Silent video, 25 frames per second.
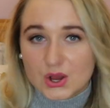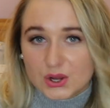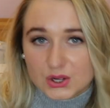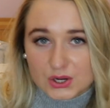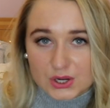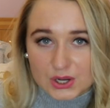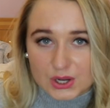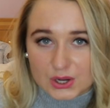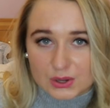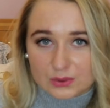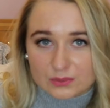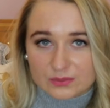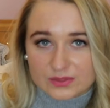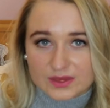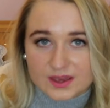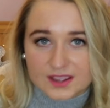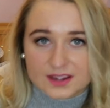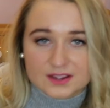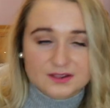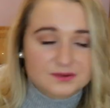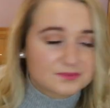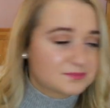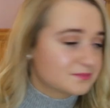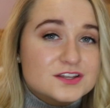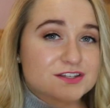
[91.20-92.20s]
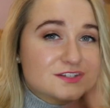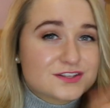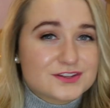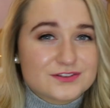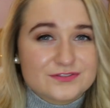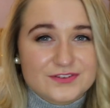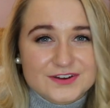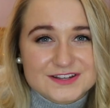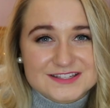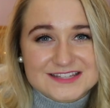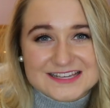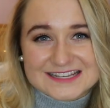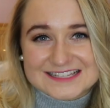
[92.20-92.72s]
clothing. So the
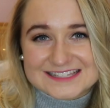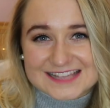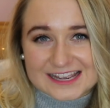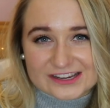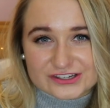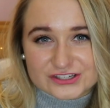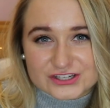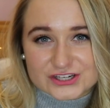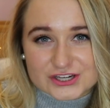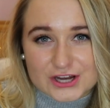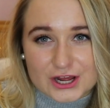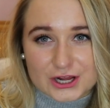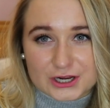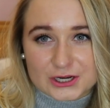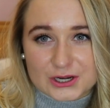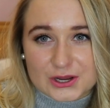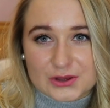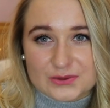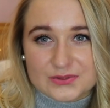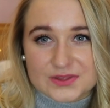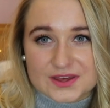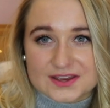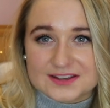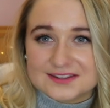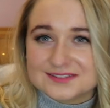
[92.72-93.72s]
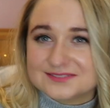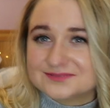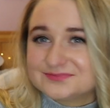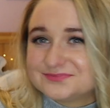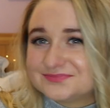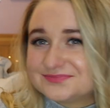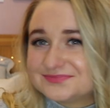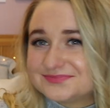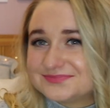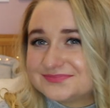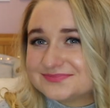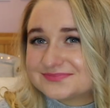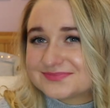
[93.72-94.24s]
first thing's actually not clothing.
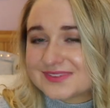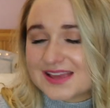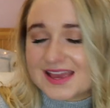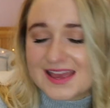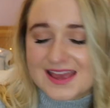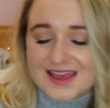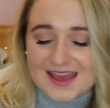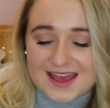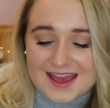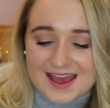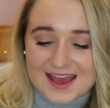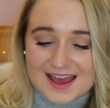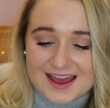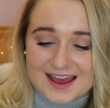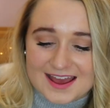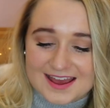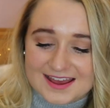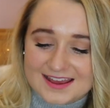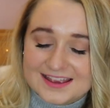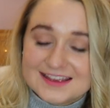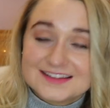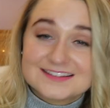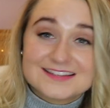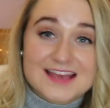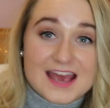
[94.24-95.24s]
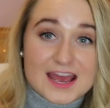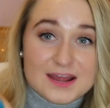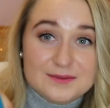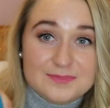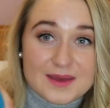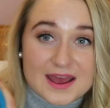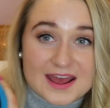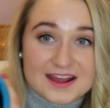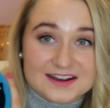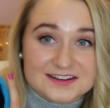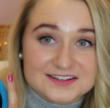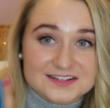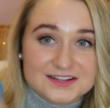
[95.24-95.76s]
Uh, it's a
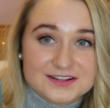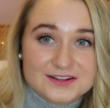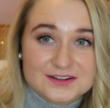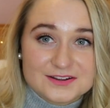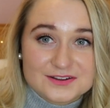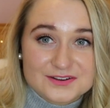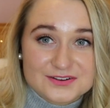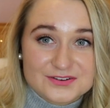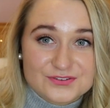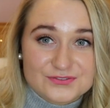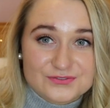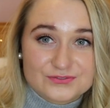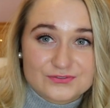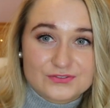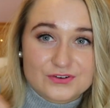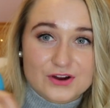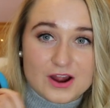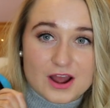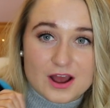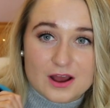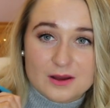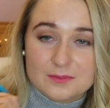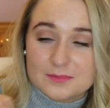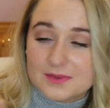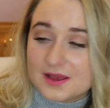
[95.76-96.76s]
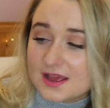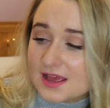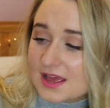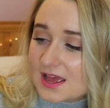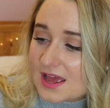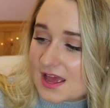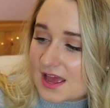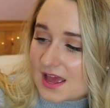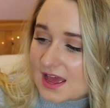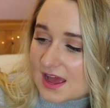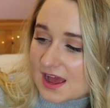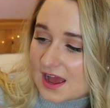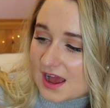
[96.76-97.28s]
headband from,
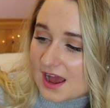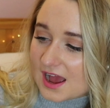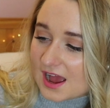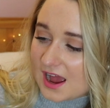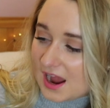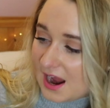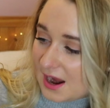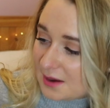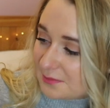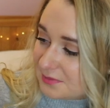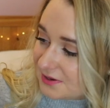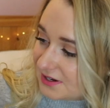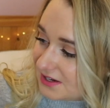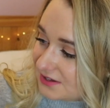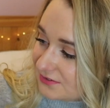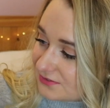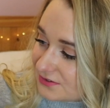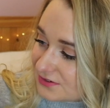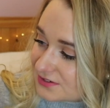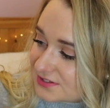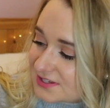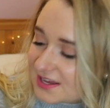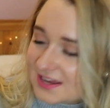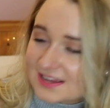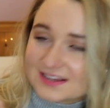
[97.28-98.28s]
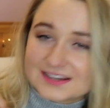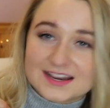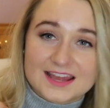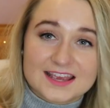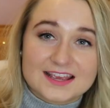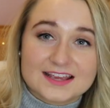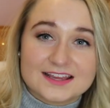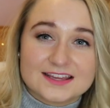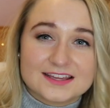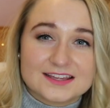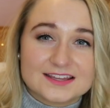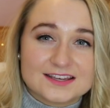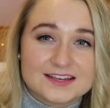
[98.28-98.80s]
I believe you say it
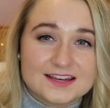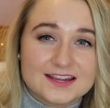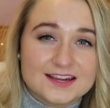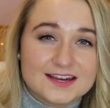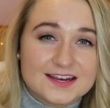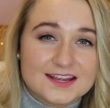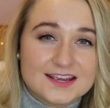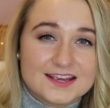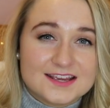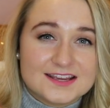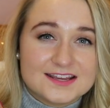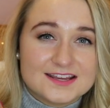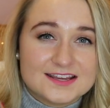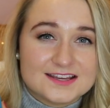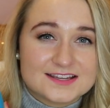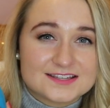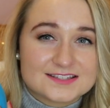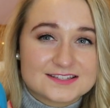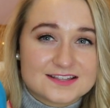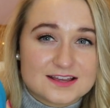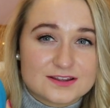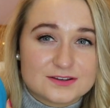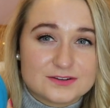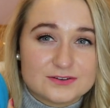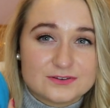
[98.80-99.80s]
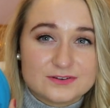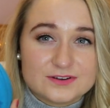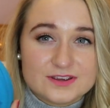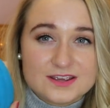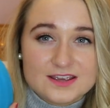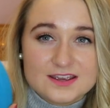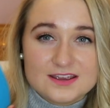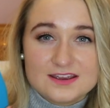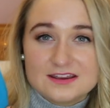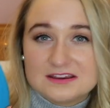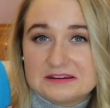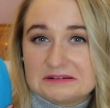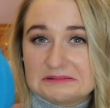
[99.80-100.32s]
like Lele
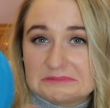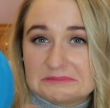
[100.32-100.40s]
Sadoughi?